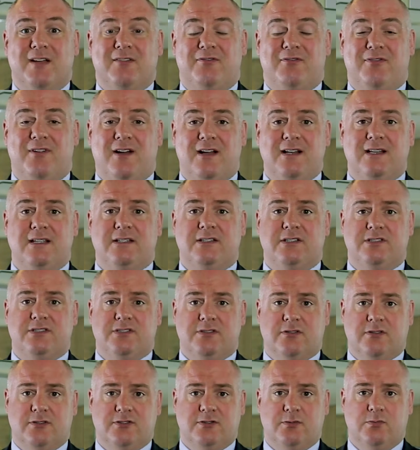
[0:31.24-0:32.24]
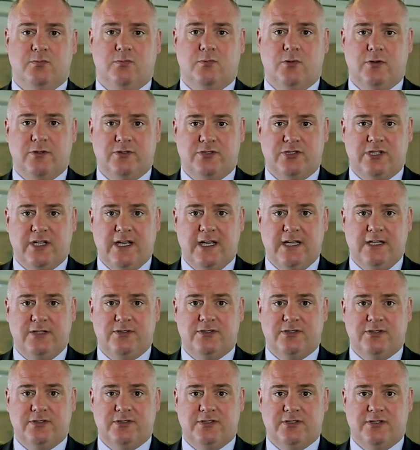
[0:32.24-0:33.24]
Finally, discuss what
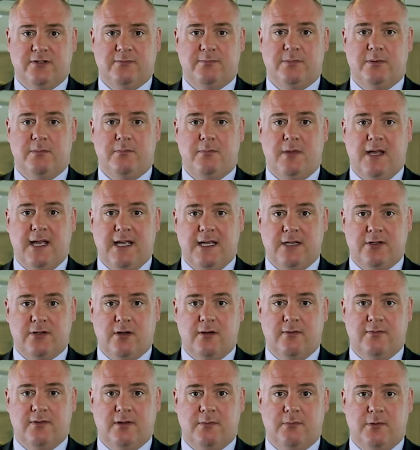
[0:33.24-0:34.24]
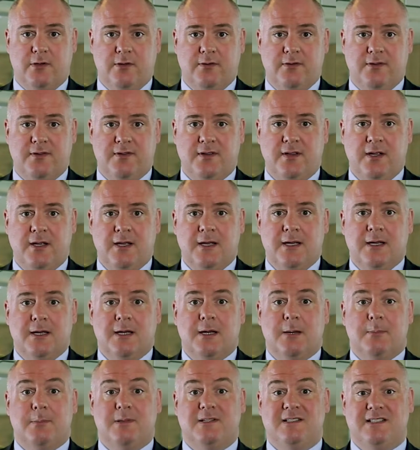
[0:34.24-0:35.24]
changes have been made over the month,
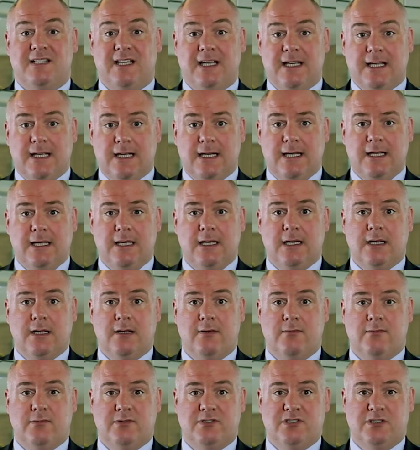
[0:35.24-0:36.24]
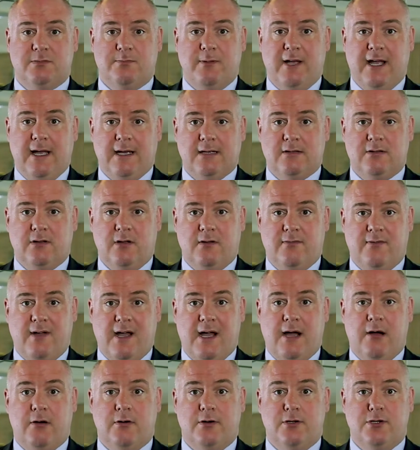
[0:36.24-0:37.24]
particularly in respect of
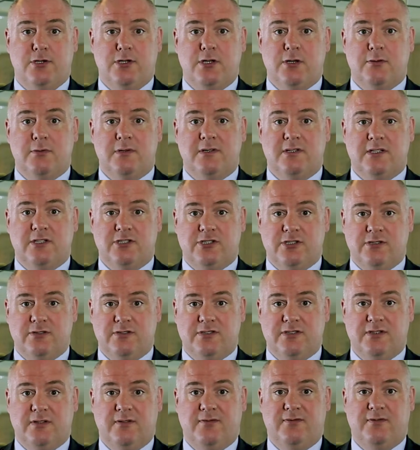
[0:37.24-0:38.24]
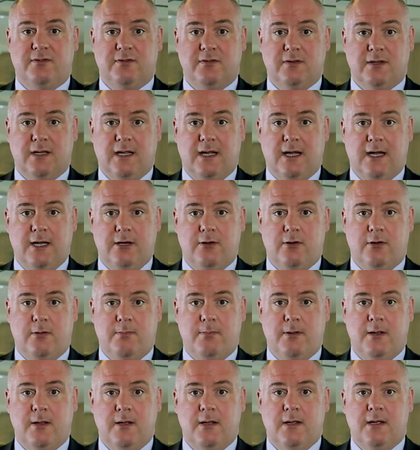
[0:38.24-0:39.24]
our new addition to the fund lineup,
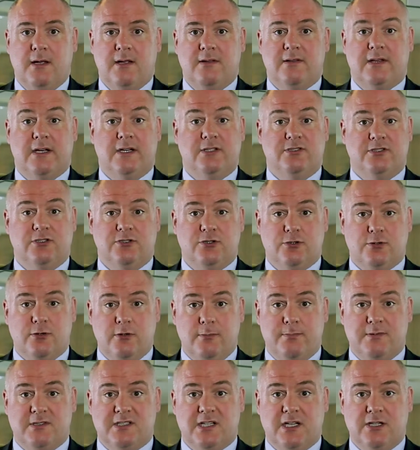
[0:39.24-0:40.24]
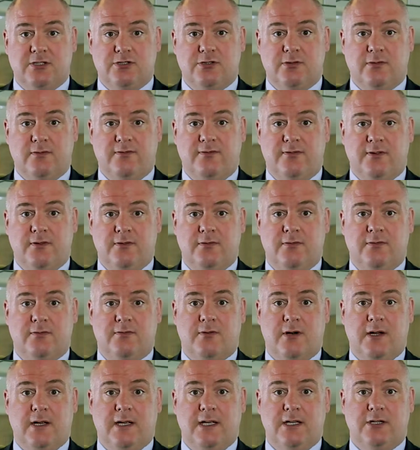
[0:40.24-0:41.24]
that is a True Potential fund
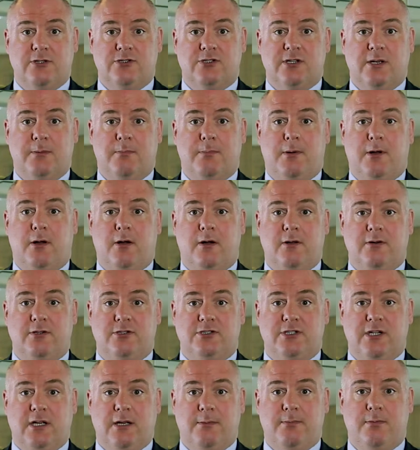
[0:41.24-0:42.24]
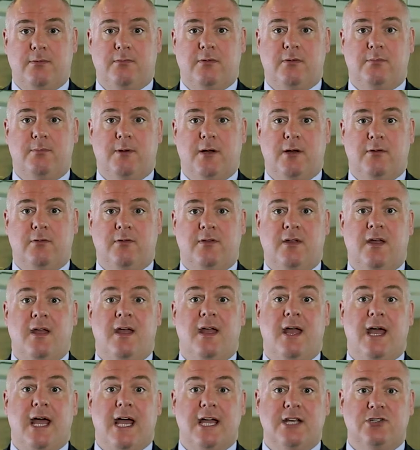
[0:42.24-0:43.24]
range in partnership with both
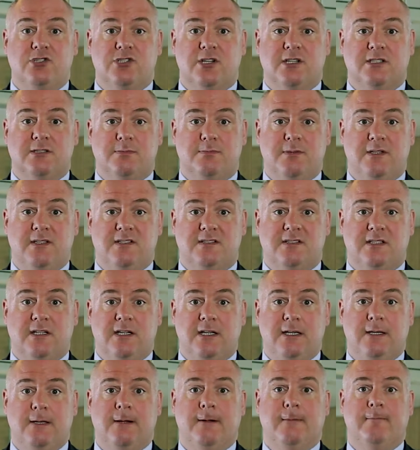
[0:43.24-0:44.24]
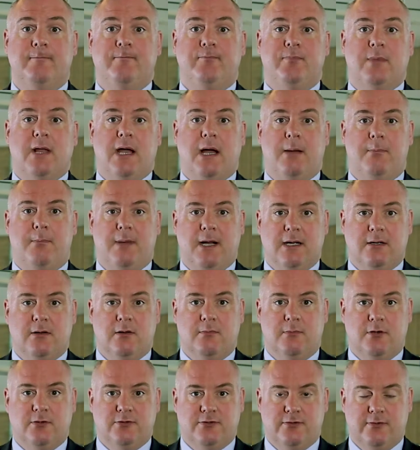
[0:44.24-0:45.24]
HSBC and Bank of
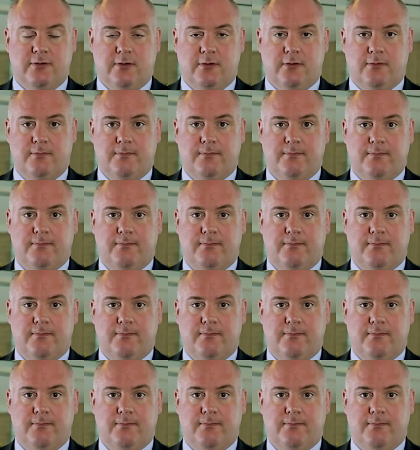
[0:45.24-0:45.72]
Montreal.